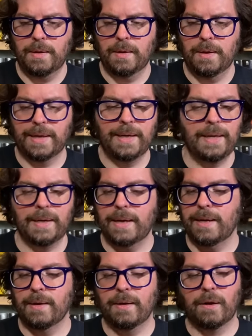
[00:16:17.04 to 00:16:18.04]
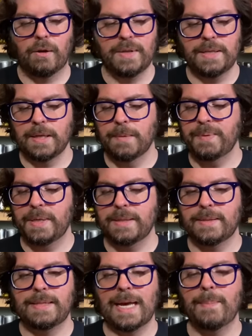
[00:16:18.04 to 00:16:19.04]
Again, all these
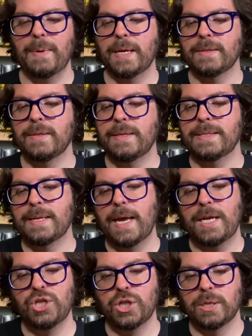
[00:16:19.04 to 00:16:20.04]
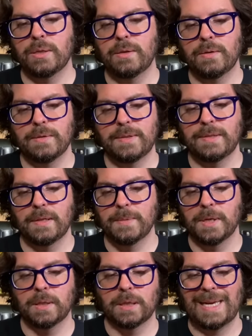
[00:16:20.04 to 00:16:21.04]
companies tapping into these Asian
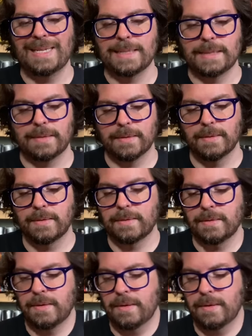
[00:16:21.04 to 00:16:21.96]
cinema licenses.